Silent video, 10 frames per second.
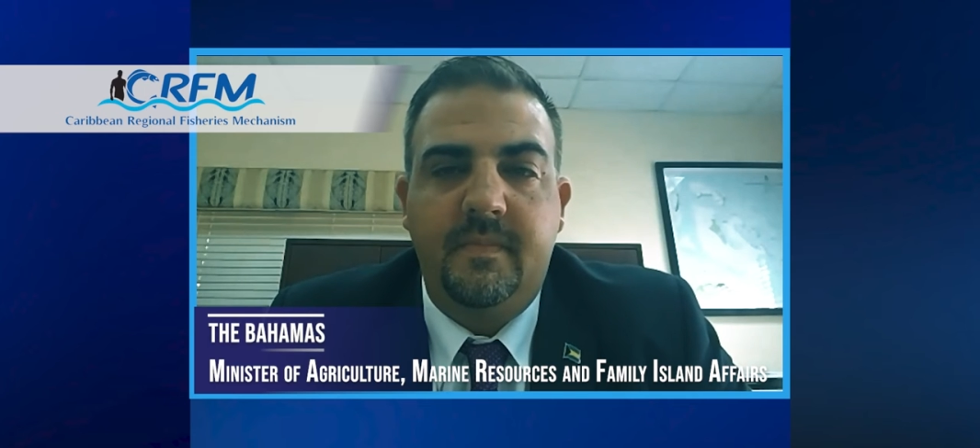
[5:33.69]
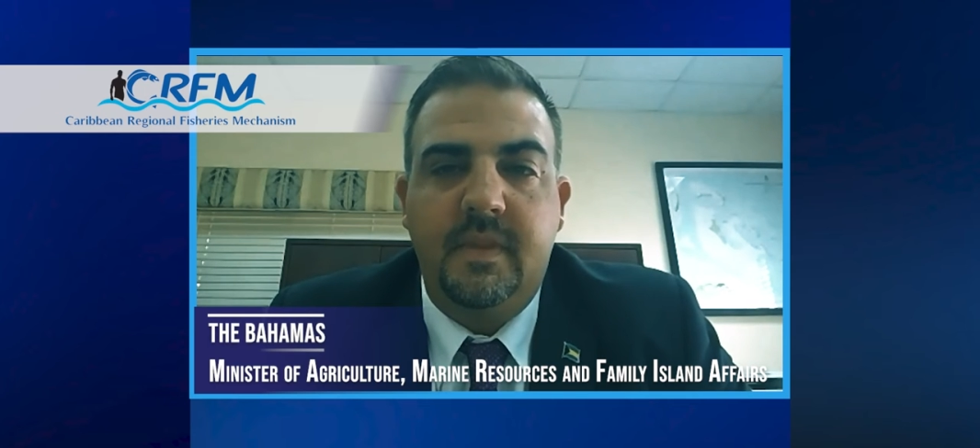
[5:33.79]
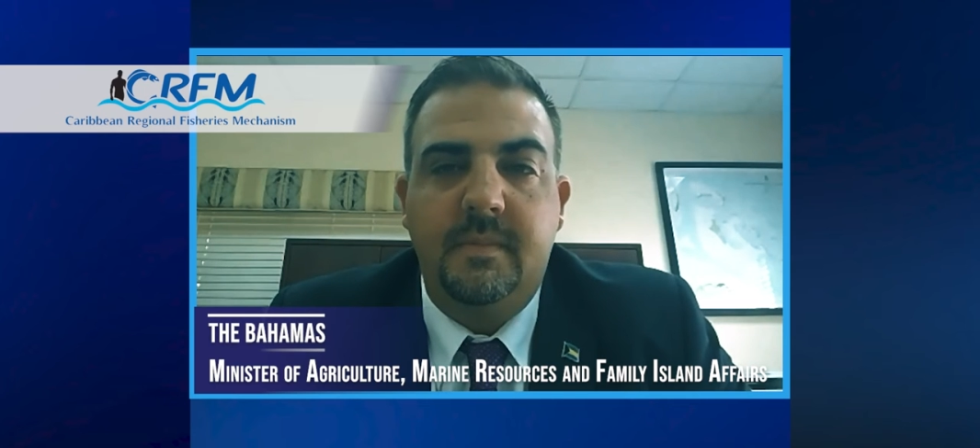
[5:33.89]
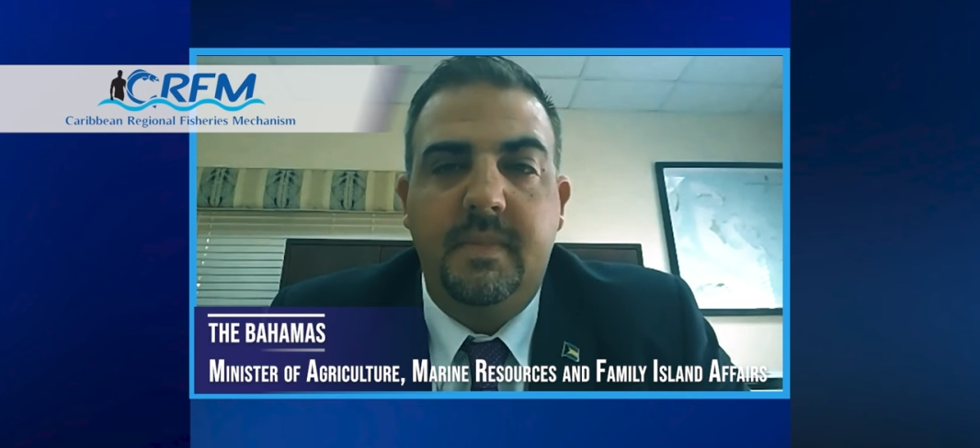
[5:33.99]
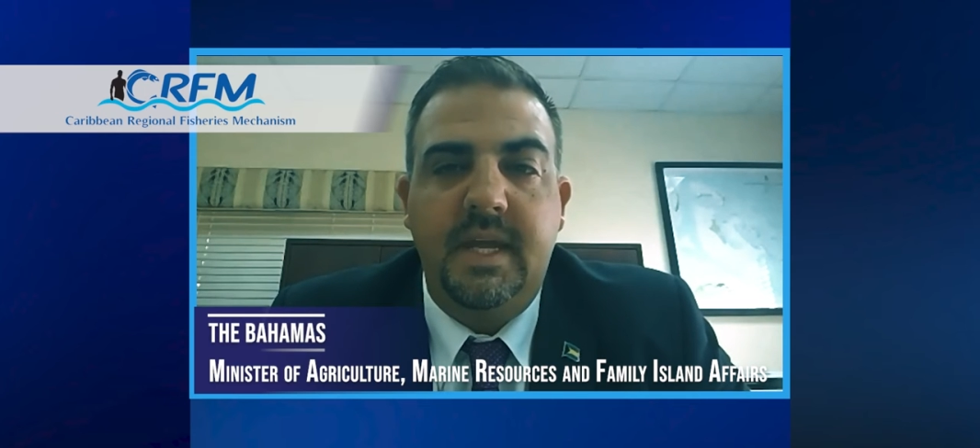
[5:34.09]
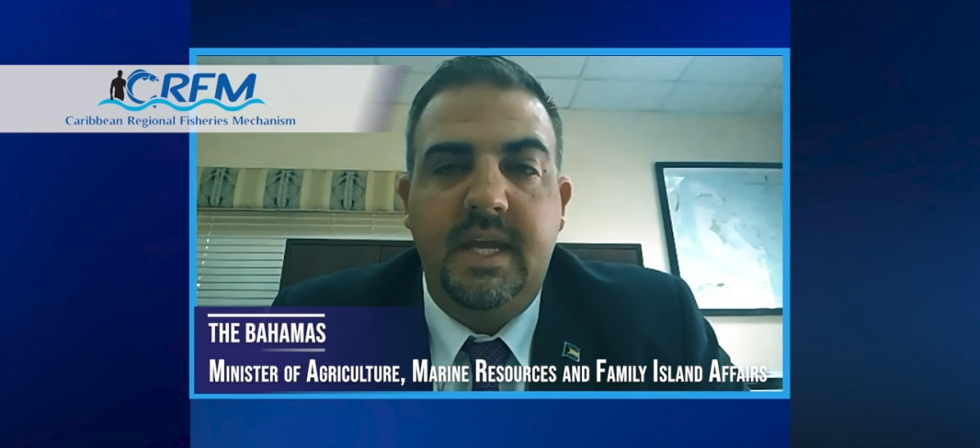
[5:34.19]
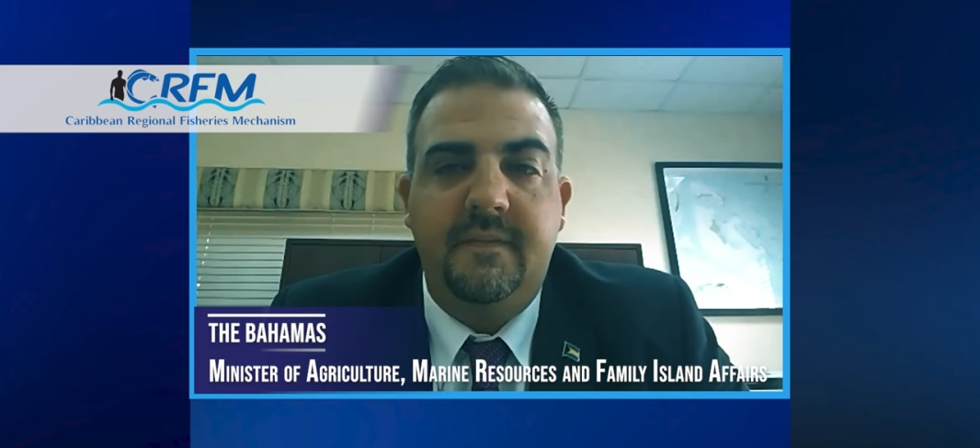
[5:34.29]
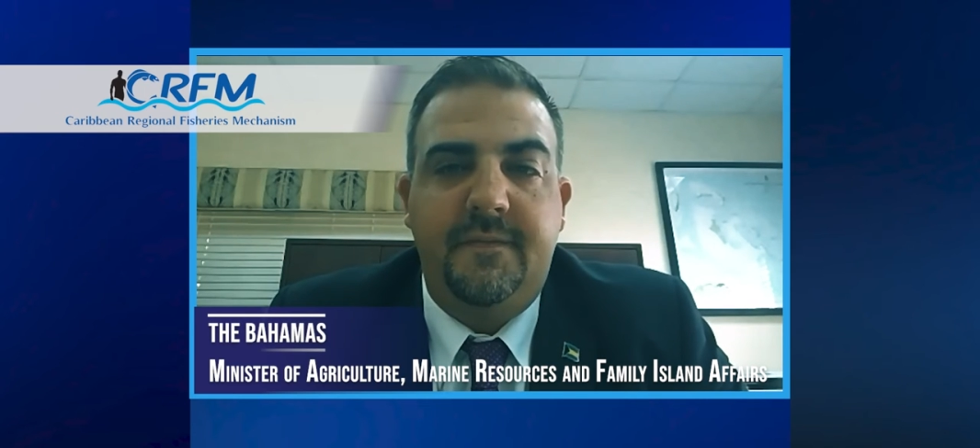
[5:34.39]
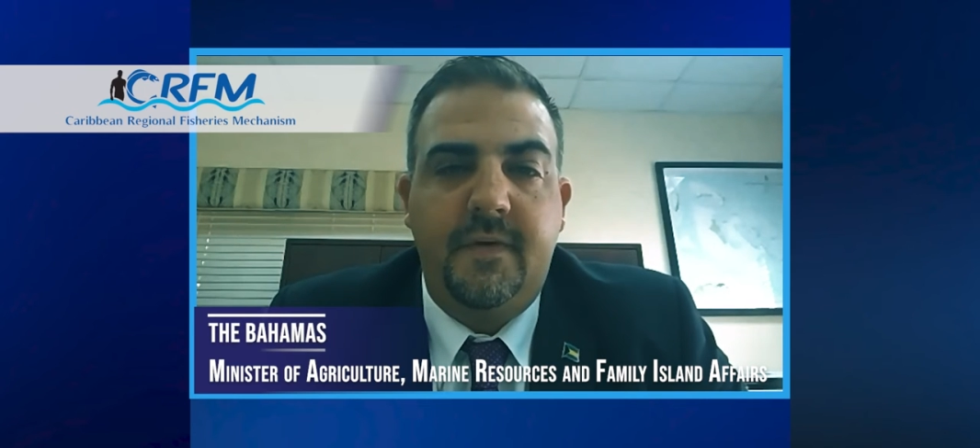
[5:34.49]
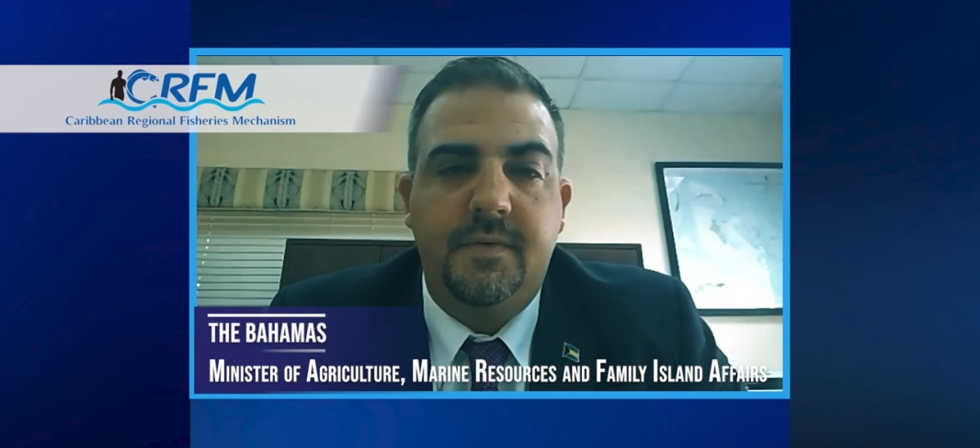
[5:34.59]
the
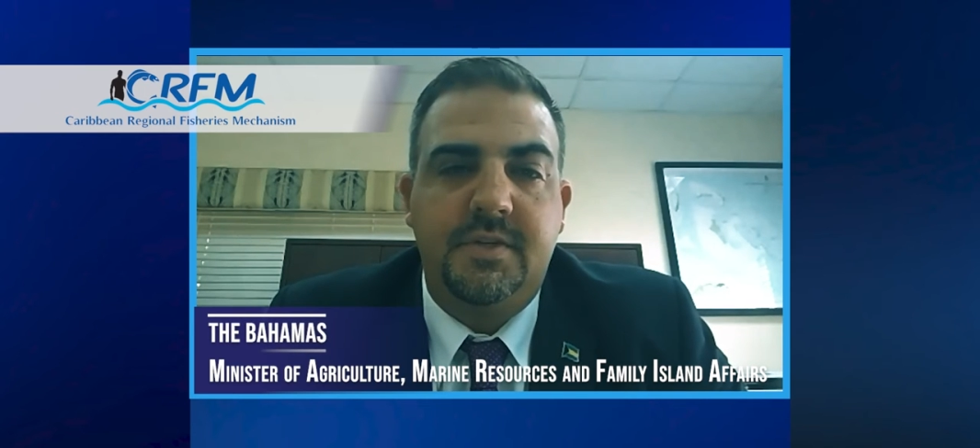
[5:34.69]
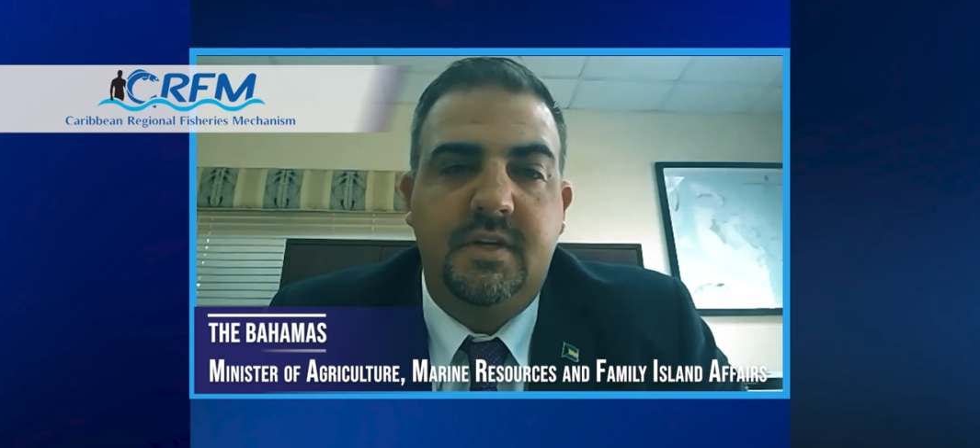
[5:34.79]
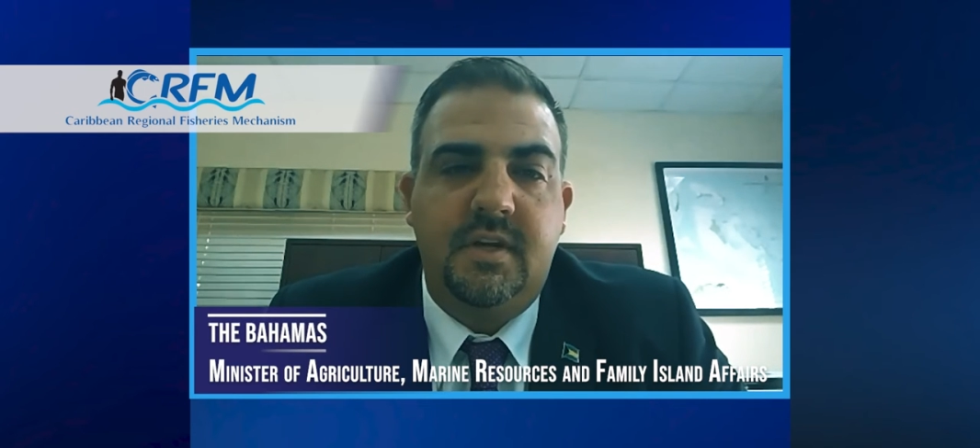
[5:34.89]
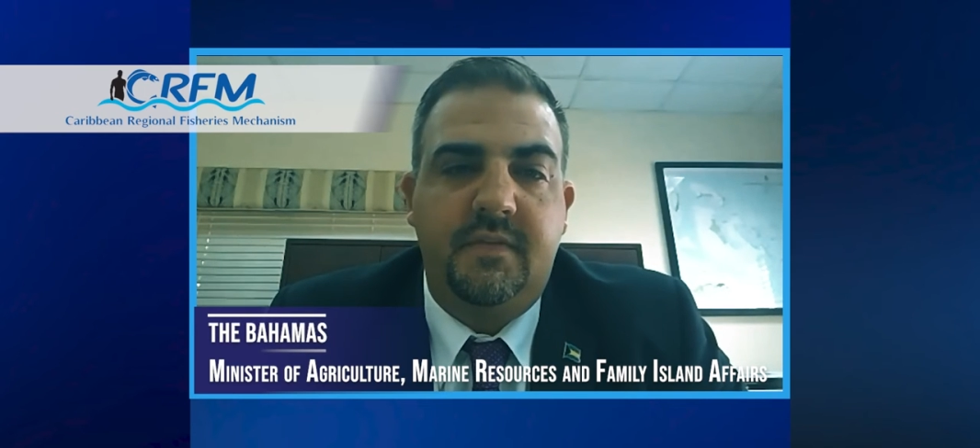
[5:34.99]
main function